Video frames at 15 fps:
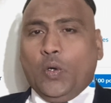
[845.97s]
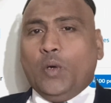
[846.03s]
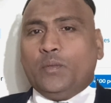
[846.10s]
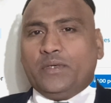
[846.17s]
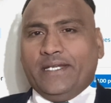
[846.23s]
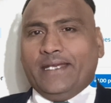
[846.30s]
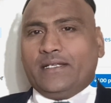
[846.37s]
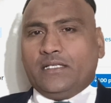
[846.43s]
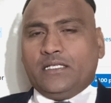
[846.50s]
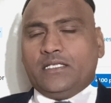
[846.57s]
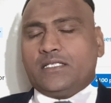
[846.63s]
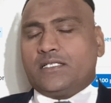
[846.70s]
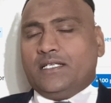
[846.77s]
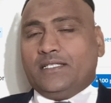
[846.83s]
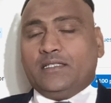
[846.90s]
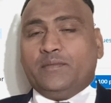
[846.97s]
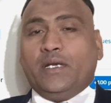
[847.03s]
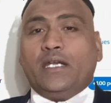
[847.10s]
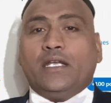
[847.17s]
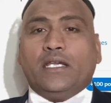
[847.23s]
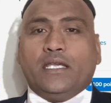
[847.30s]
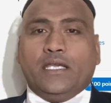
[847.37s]
Om technique is nothing
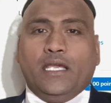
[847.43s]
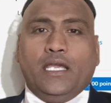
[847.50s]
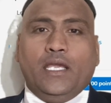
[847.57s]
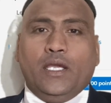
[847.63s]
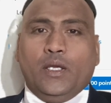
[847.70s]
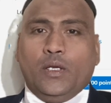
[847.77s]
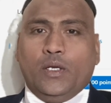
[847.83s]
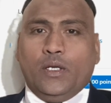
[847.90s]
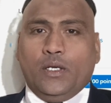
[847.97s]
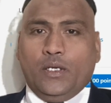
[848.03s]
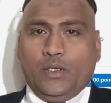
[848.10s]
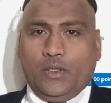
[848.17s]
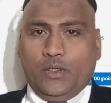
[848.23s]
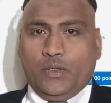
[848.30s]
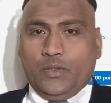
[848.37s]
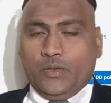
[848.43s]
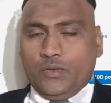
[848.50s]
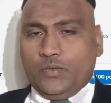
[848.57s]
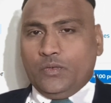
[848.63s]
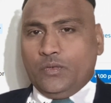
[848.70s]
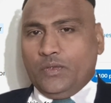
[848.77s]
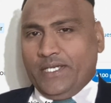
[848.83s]
but
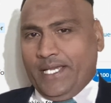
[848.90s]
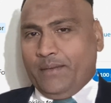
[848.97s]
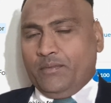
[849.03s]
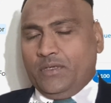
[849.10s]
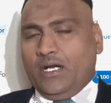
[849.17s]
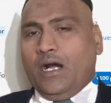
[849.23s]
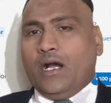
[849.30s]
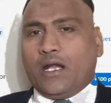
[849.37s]
A-U-M.